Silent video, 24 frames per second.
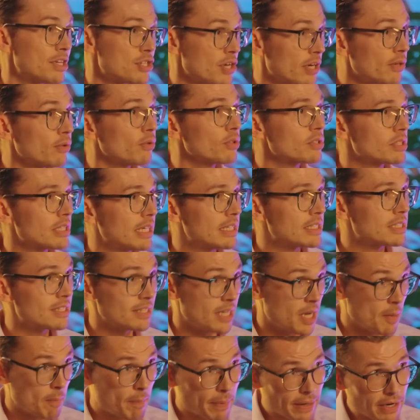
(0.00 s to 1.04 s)
general sense,
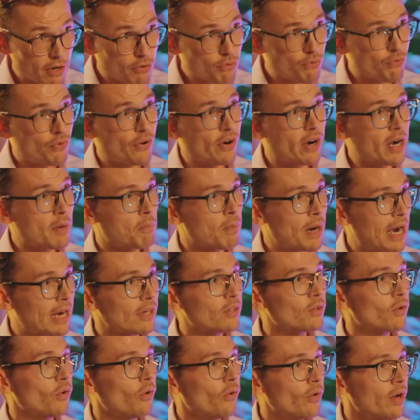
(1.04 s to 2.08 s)
but in a very
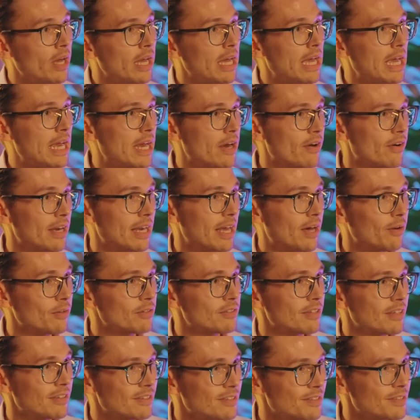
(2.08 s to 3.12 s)
practical here and now
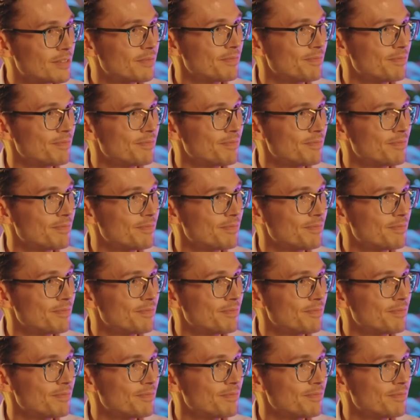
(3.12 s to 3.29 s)
sense.